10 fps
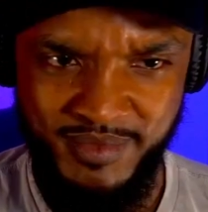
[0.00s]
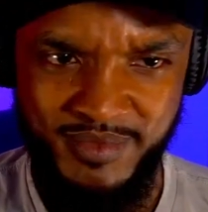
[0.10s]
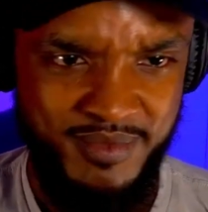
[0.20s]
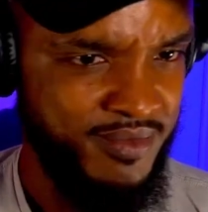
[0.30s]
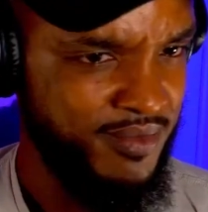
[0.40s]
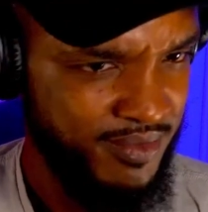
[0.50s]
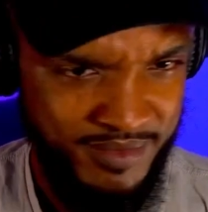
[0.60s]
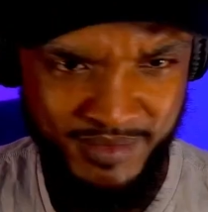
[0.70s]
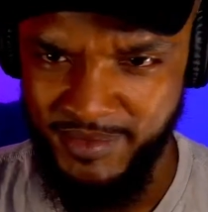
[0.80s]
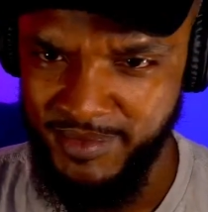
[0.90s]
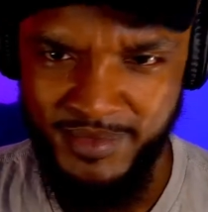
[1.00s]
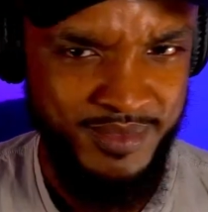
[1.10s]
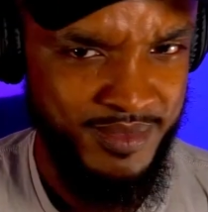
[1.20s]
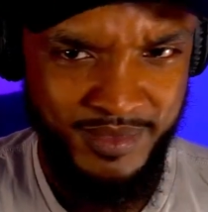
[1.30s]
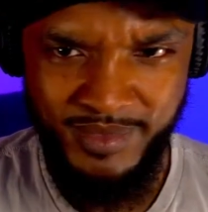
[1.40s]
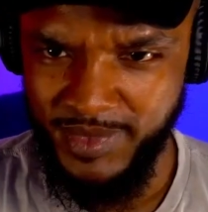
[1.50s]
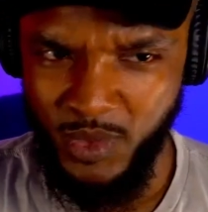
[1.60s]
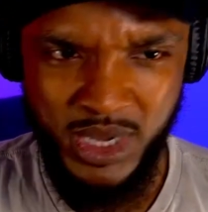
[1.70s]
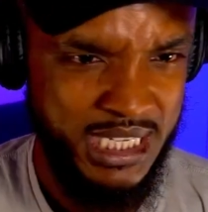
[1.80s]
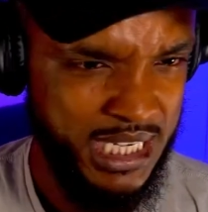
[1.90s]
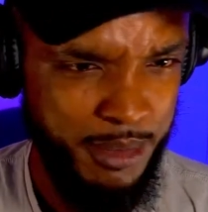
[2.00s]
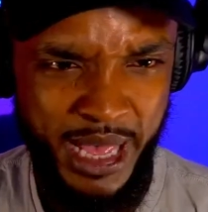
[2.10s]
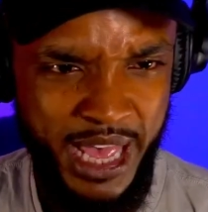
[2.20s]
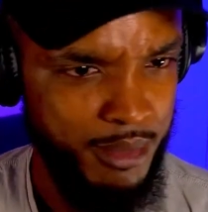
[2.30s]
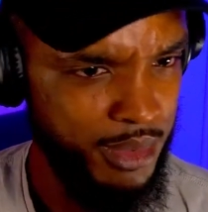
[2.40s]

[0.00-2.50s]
Ooh, What's a kebab?